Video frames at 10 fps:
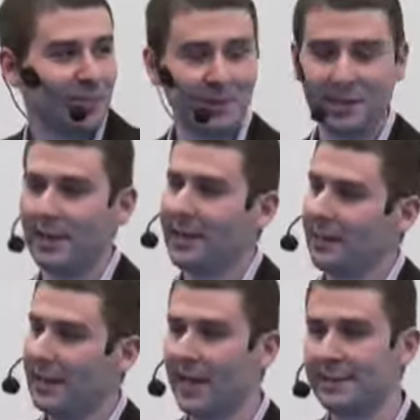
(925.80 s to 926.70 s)
when you're writing
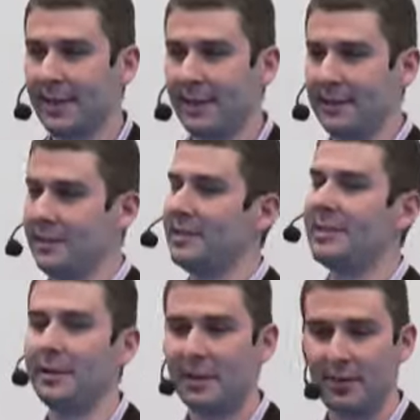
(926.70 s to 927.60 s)
your content, you're
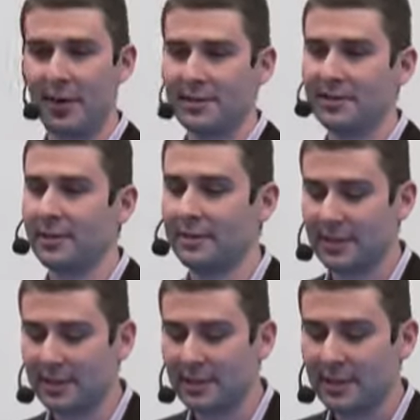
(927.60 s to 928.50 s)
selling your product or
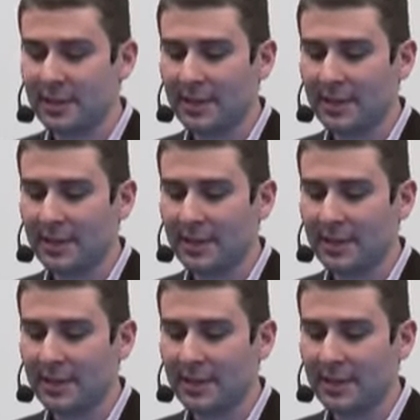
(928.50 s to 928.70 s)
service,